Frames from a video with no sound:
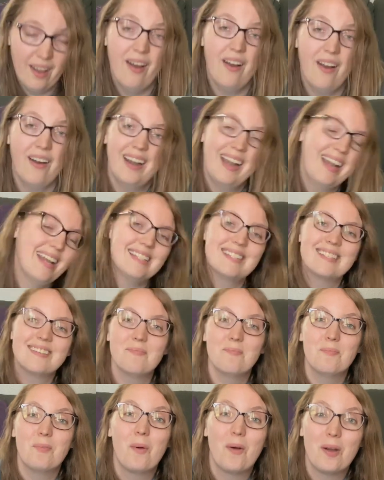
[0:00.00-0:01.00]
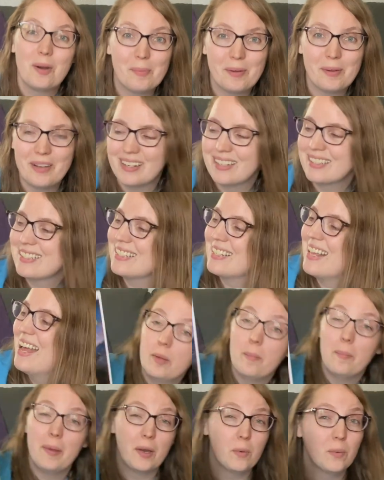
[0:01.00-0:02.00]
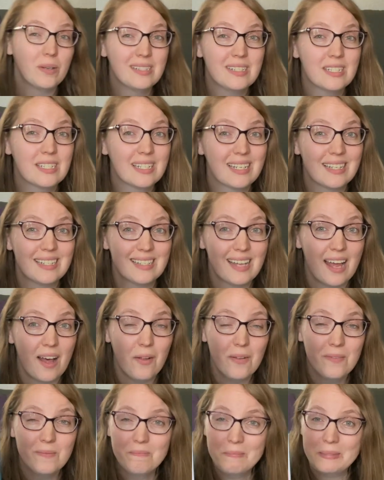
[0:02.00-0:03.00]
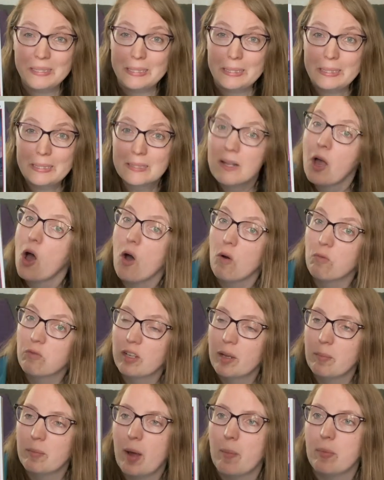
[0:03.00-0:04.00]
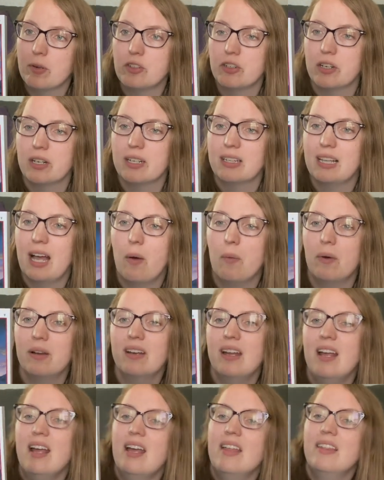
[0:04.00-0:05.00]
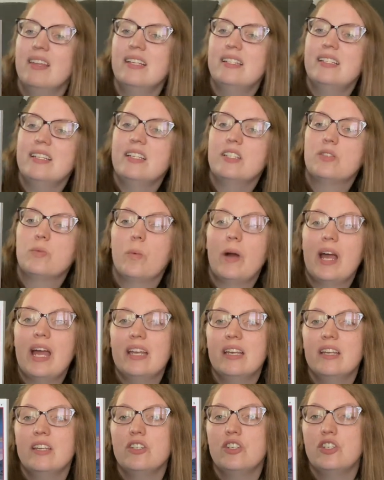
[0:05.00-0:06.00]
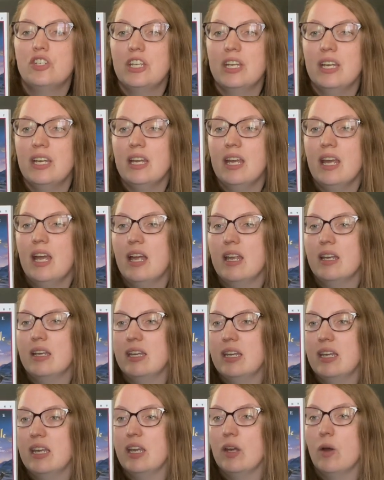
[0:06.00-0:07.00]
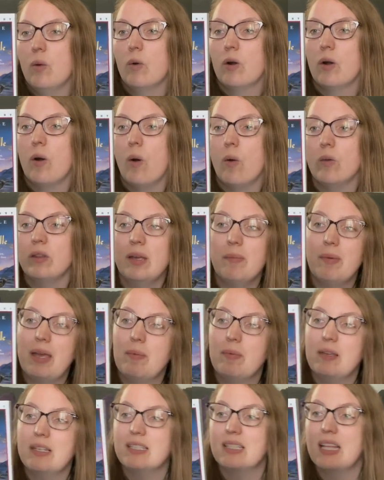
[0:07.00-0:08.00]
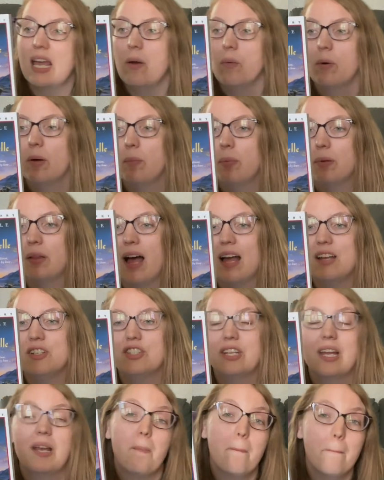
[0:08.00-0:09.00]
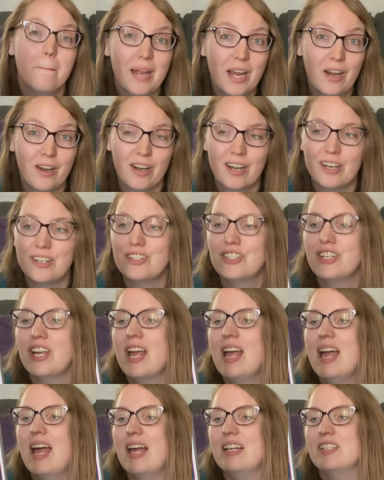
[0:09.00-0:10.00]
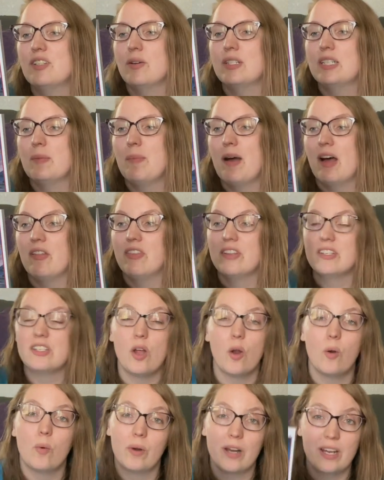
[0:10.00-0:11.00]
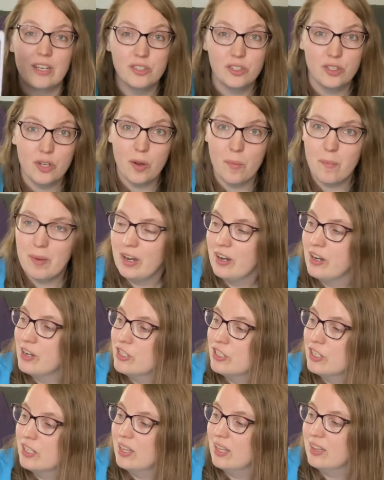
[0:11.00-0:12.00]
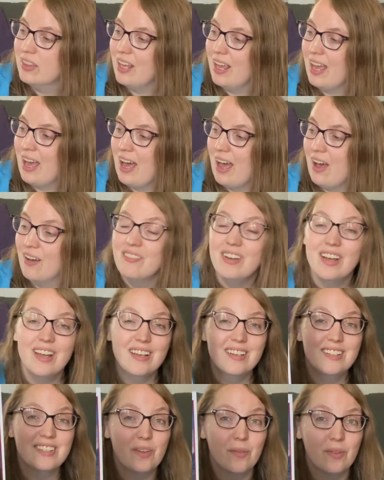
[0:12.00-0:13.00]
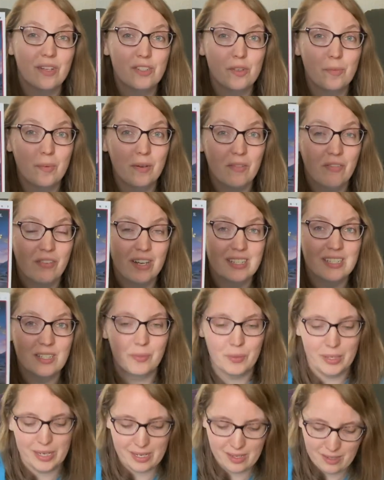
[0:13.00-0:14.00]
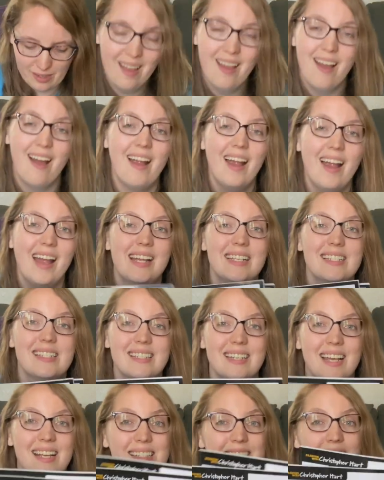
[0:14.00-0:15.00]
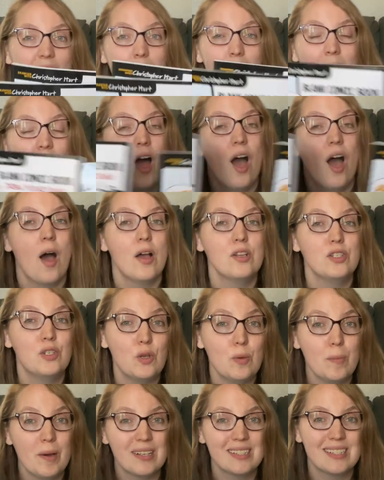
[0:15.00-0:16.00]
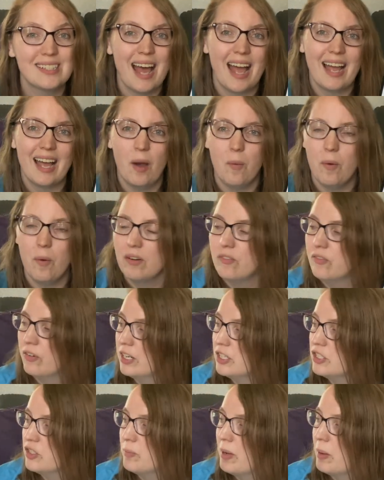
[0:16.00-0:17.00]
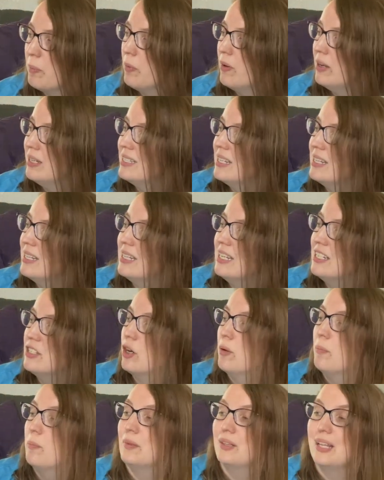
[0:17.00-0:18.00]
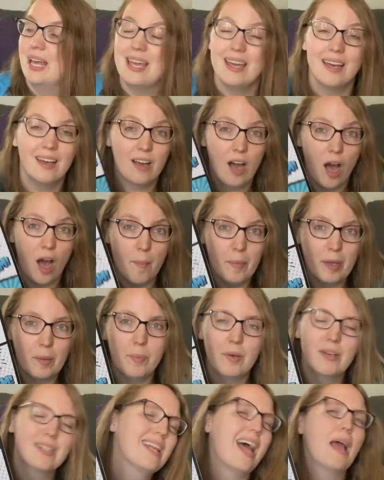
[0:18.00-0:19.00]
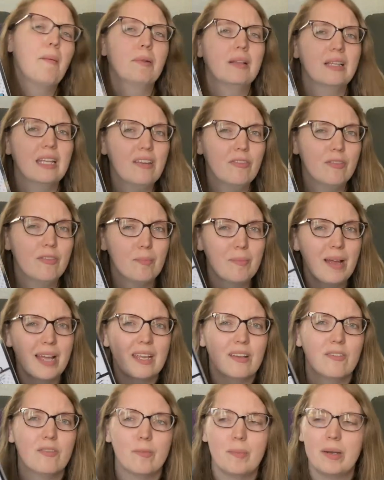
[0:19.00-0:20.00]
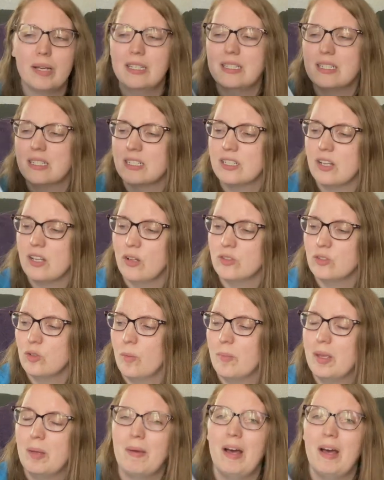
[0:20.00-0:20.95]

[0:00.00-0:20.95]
All right, more books. The Bedouin's Gazelle. Hopefully I'm not butchering that one. This is when she and he were only babies, they were pledged in marriage. And so it's about this arranged marriage that they have. So this would be fun to read. All right, next up, 2 books. I got one for each of my boys. These are blank comic books. I believe Megan from Honeys and Salt told me